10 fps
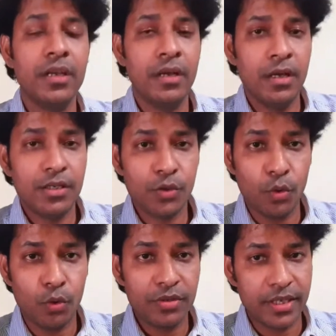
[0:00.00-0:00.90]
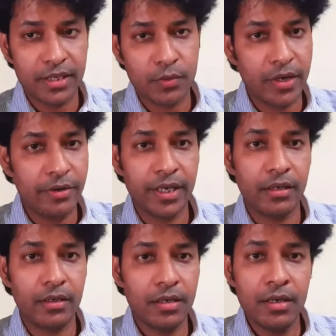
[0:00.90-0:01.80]
sources where you
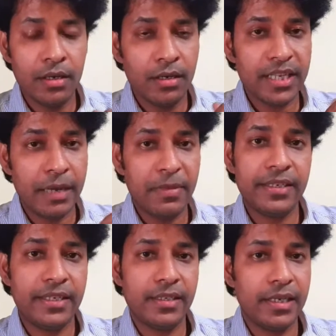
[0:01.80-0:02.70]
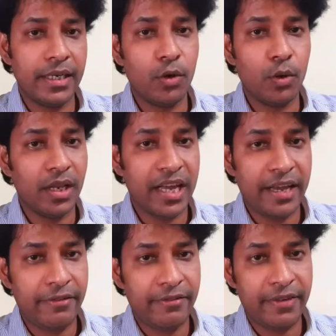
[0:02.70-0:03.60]
can simultaneously go live
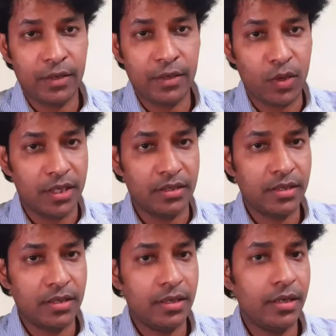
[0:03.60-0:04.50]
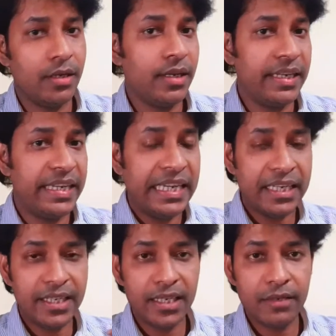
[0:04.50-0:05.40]
at once. LinkedIn video is one
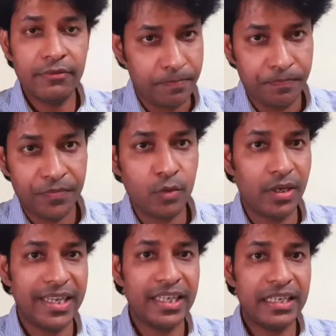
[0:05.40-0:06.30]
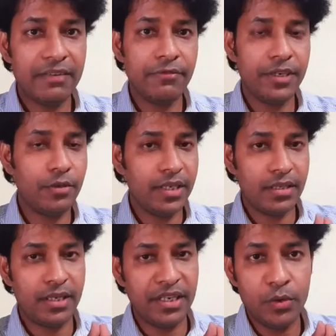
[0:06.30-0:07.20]
of them. So LinkedIn video is
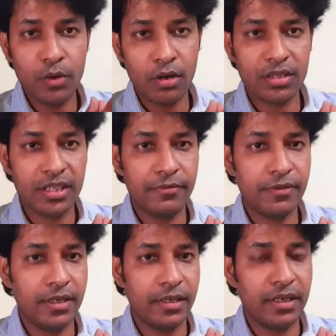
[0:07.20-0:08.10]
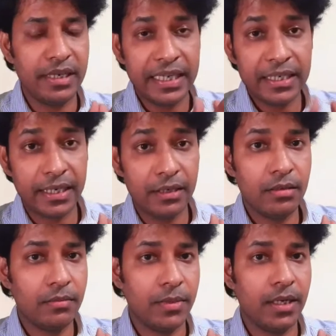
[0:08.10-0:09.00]
a new concept in LinkedIn
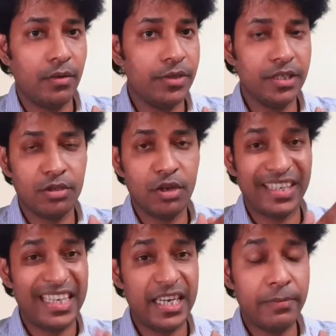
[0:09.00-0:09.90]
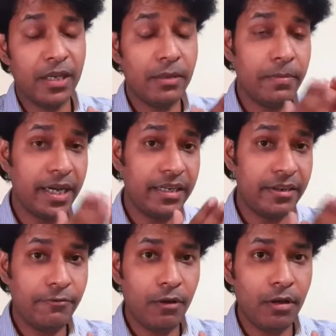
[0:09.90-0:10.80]
which is not enabled by
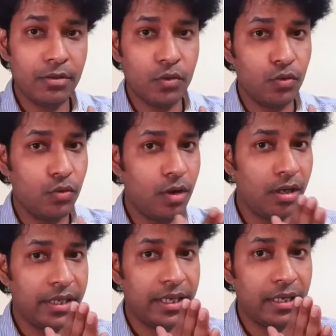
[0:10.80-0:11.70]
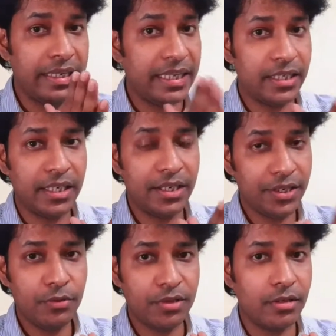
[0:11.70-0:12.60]
default to all the LinkedIn
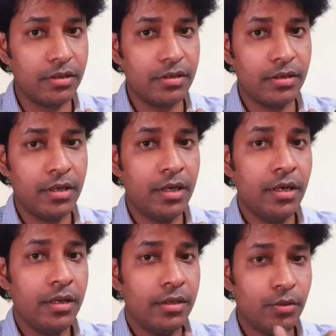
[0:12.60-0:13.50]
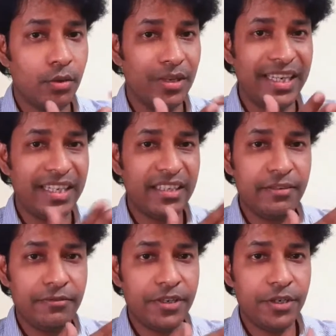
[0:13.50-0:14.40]
users. So LinkedIn video
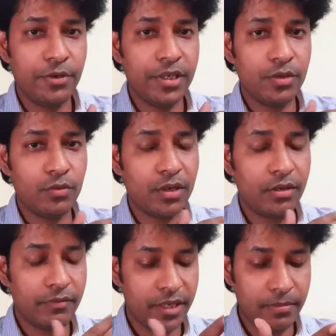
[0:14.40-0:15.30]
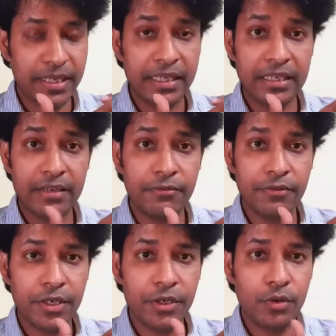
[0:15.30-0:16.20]
is one of them. LinkedIn video, Facebook
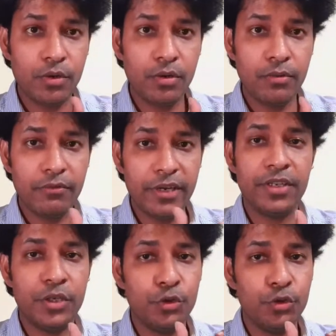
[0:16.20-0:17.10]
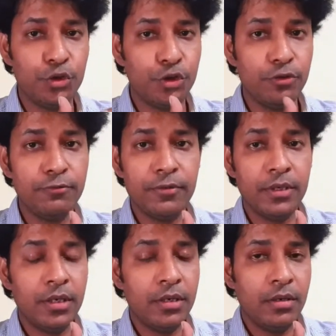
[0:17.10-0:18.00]
Live, YouTube,
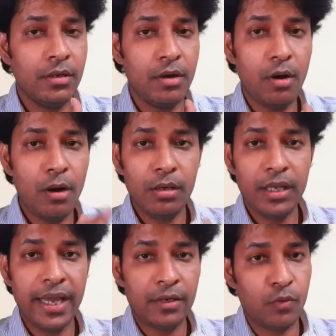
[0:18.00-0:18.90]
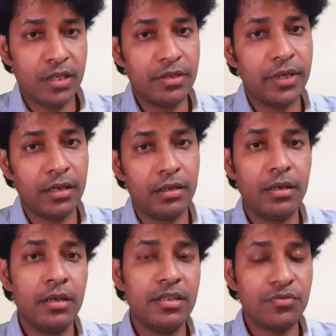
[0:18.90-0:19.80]
all at once you can
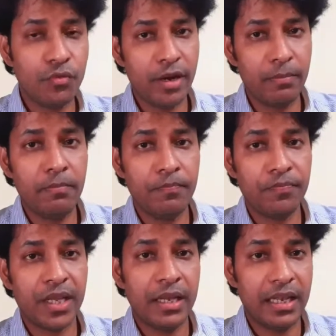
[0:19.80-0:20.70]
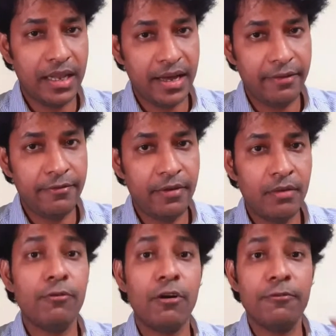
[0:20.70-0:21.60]
stream live
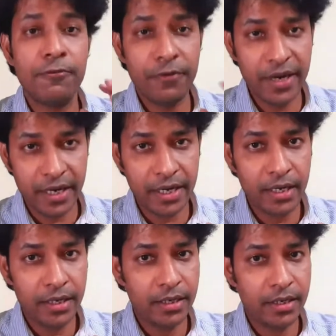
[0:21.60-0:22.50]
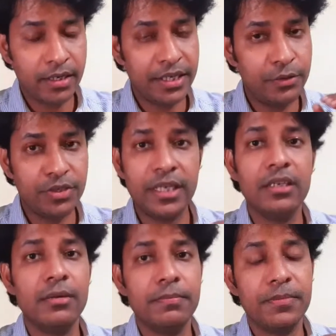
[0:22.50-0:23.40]
for free using
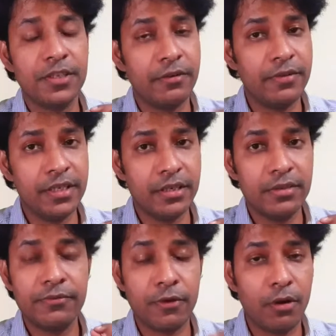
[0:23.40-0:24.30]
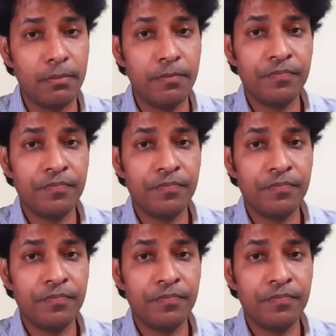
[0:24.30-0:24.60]
the services from